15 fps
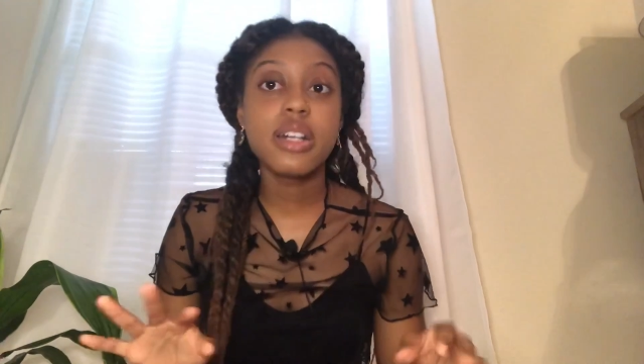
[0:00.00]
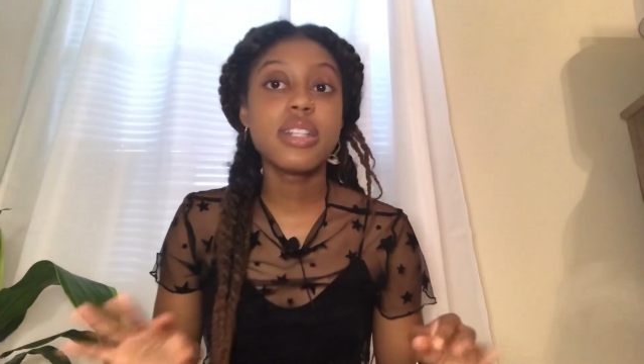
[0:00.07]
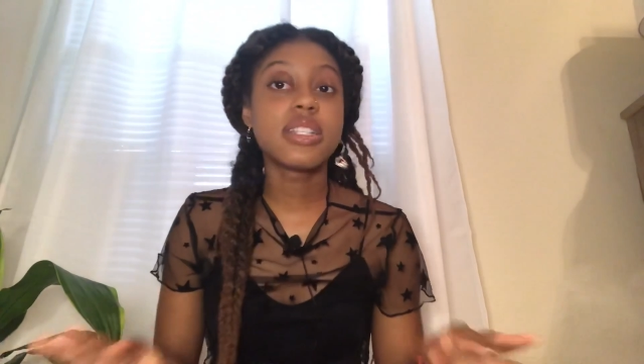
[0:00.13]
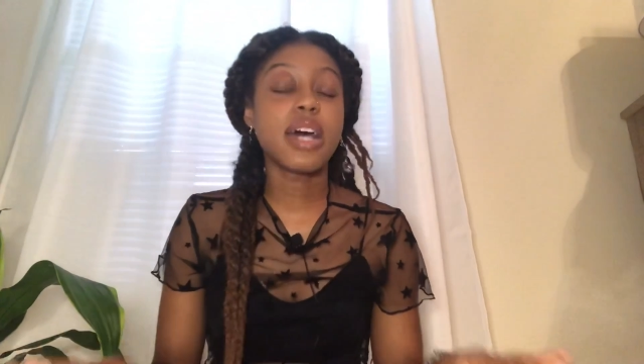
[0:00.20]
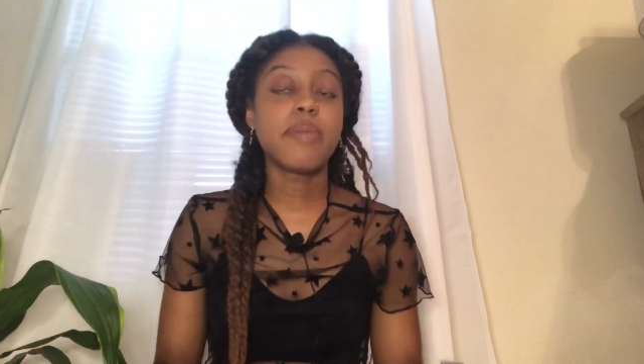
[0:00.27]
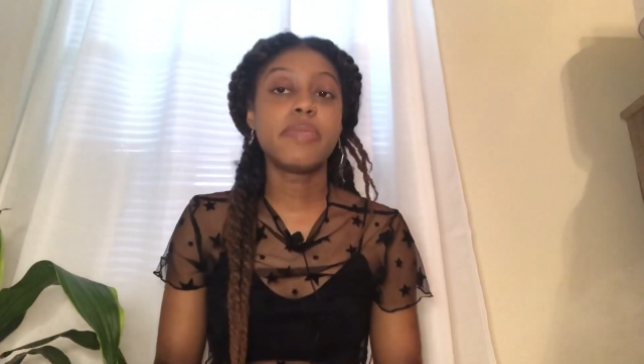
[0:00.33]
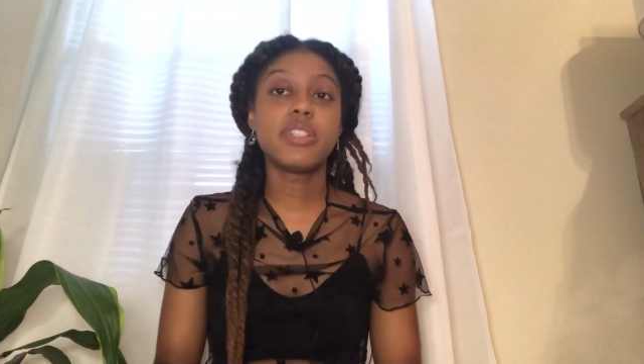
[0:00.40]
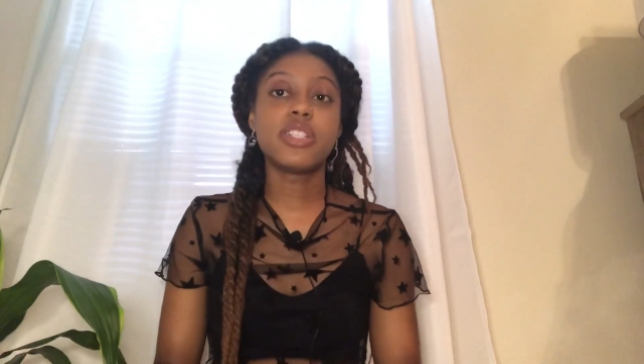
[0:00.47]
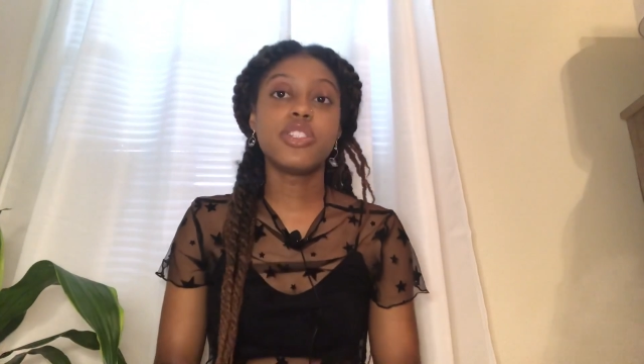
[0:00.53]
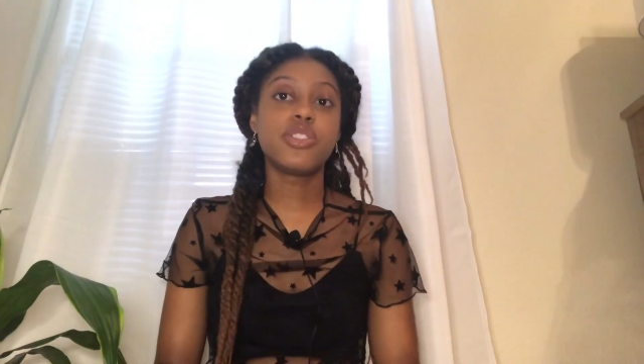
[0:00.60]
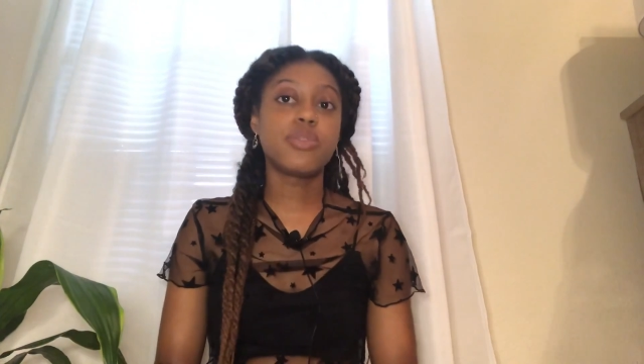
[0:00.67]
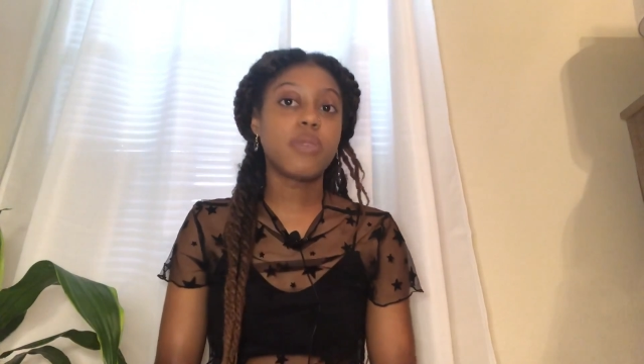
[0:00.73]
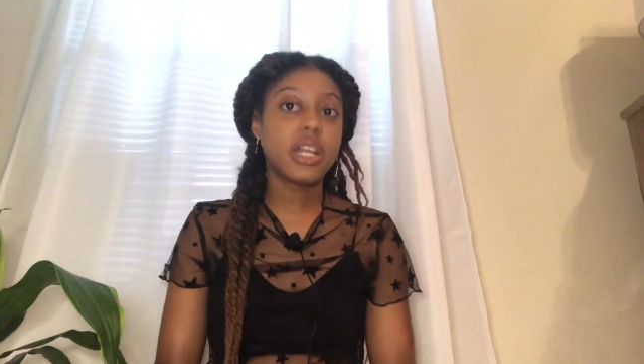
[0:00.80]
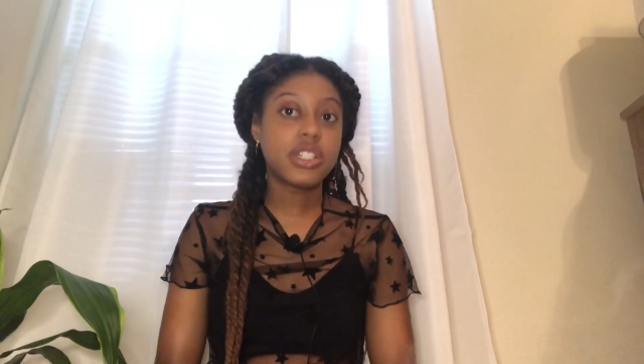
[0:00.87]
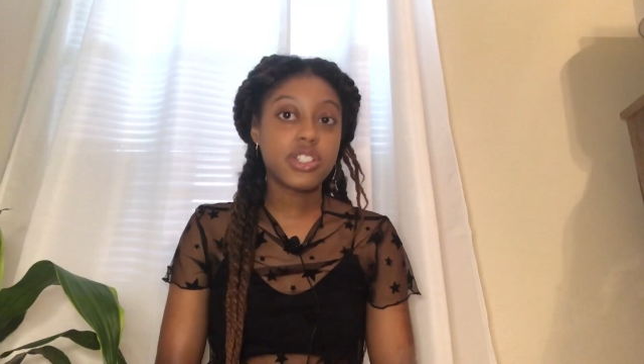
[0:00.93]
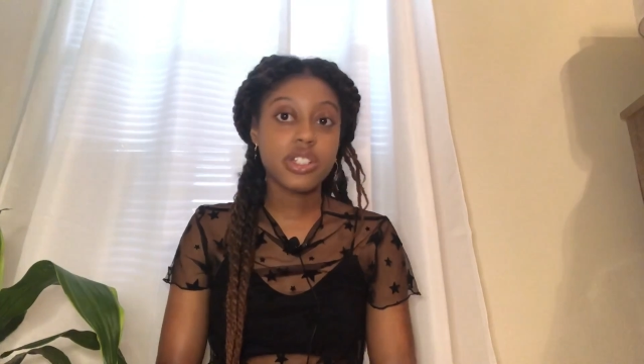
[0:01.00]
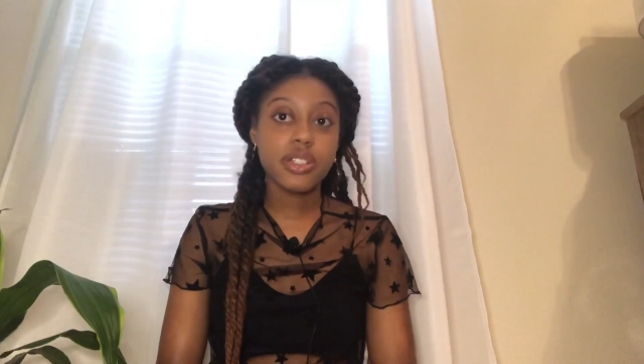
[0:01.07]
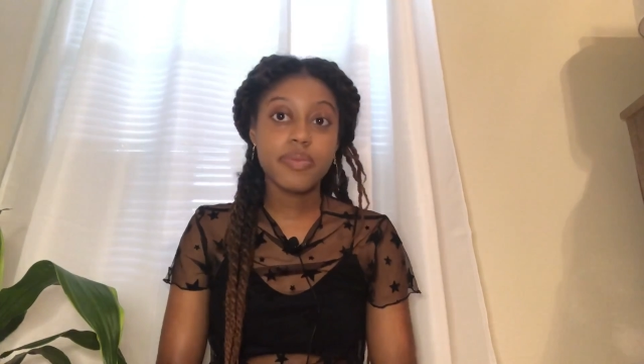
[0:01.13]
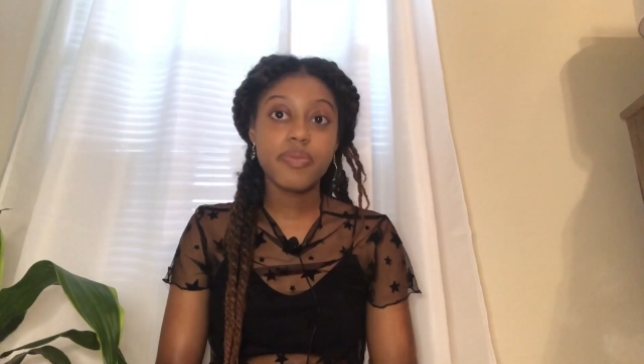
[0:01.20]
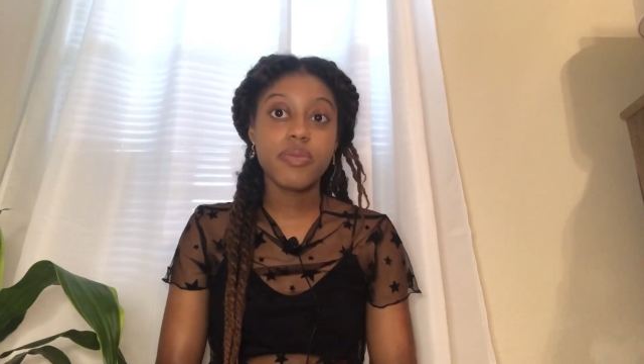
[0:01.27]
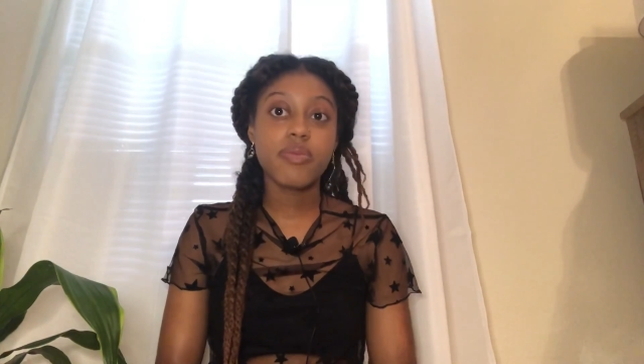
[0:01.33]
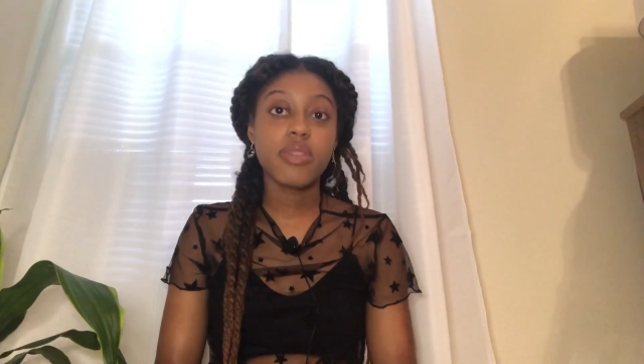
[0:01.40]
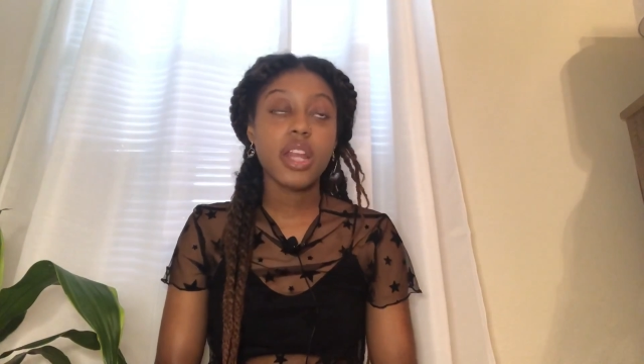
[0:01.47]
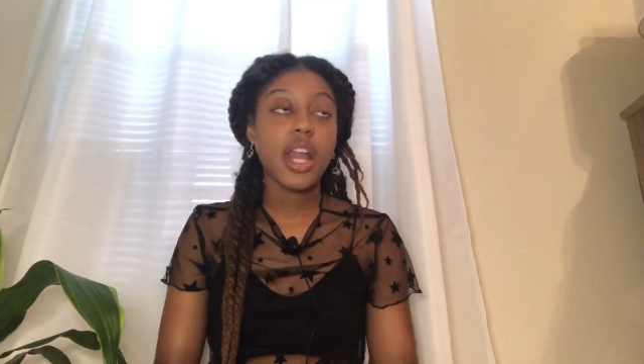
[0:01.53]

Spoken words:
type situation.